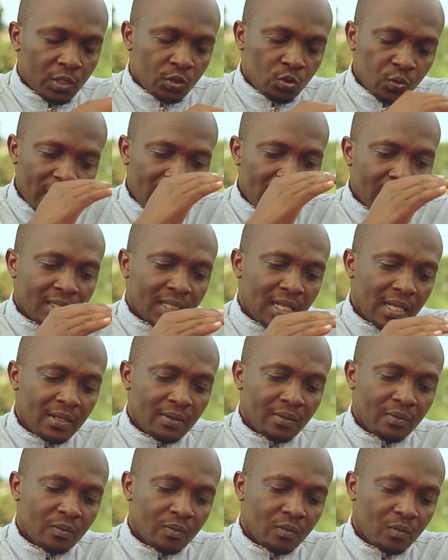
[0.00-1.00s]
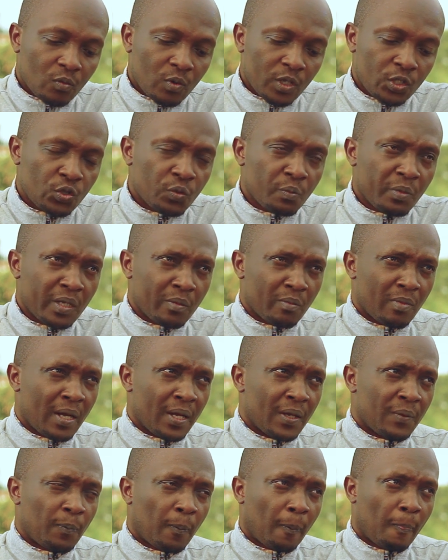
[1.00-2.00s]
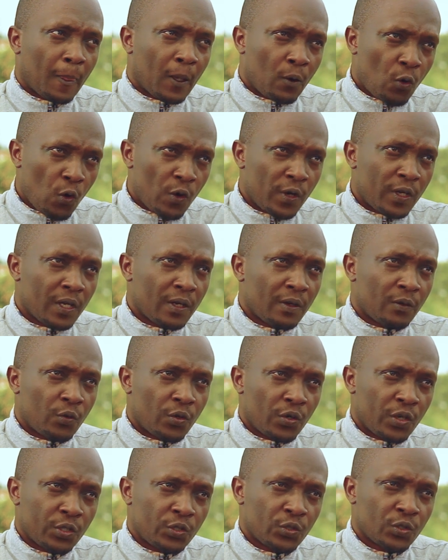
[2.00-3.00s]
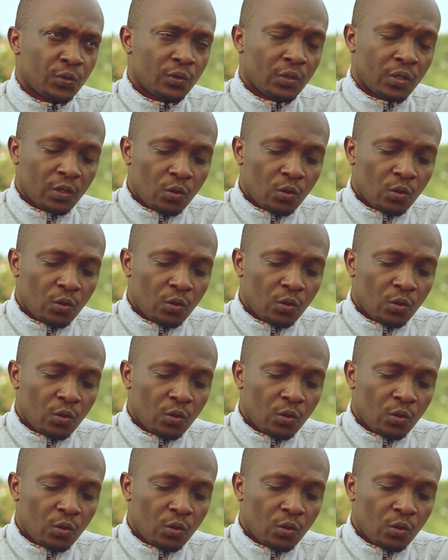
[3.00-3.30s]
To understand what you mean by content creation,